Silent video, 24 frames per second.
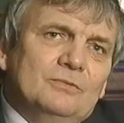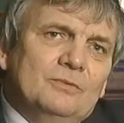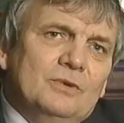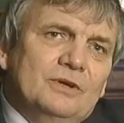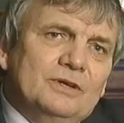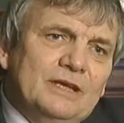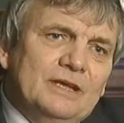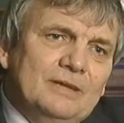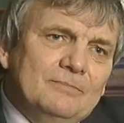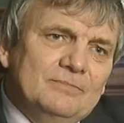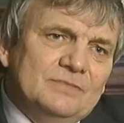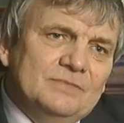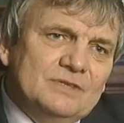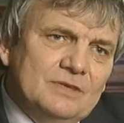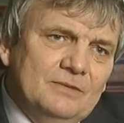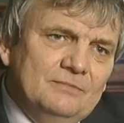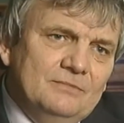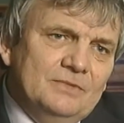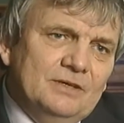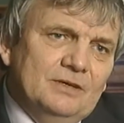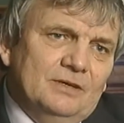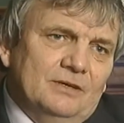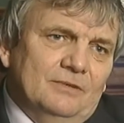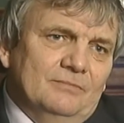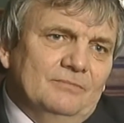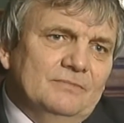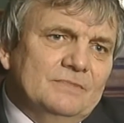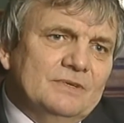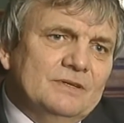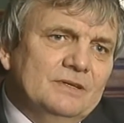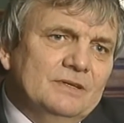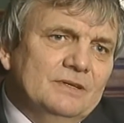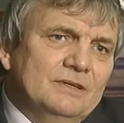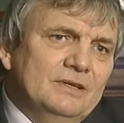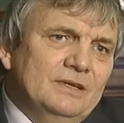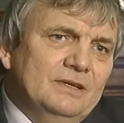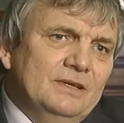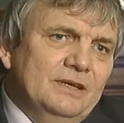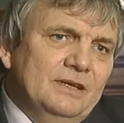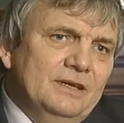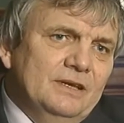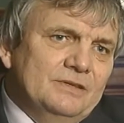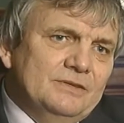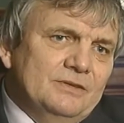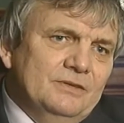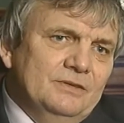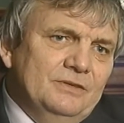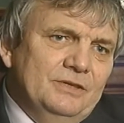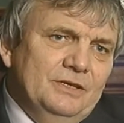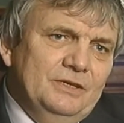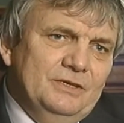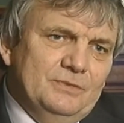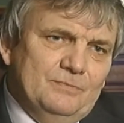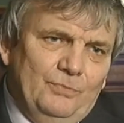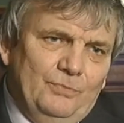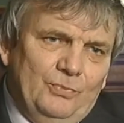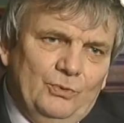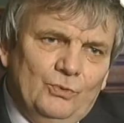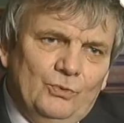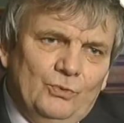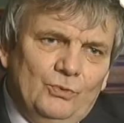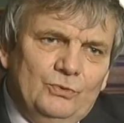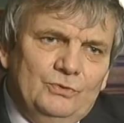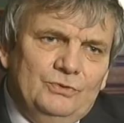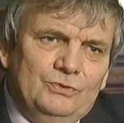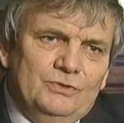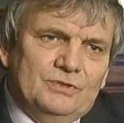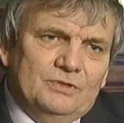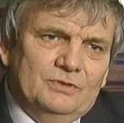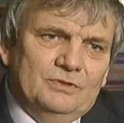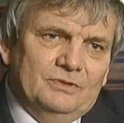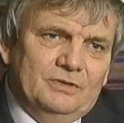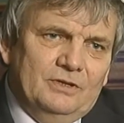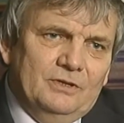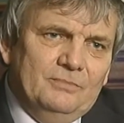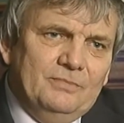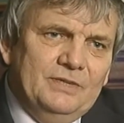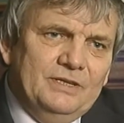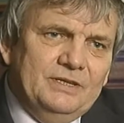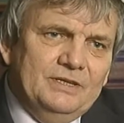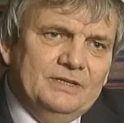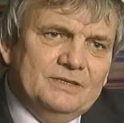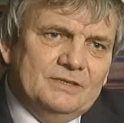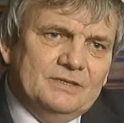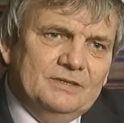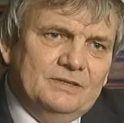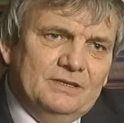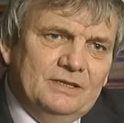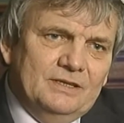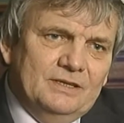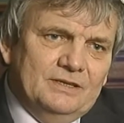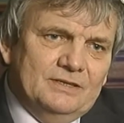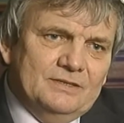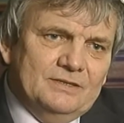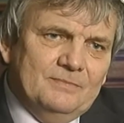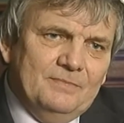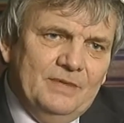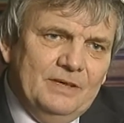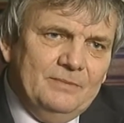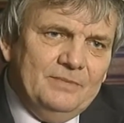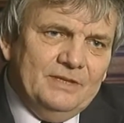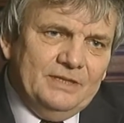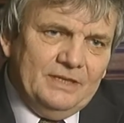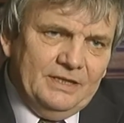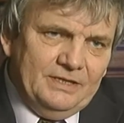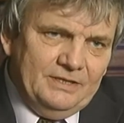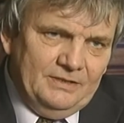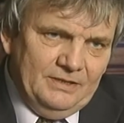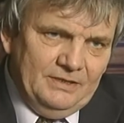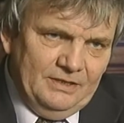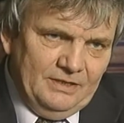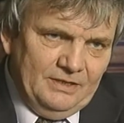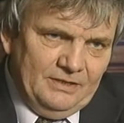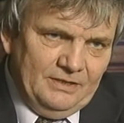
What happens sometimes is that these boards and committees and things, maybe they,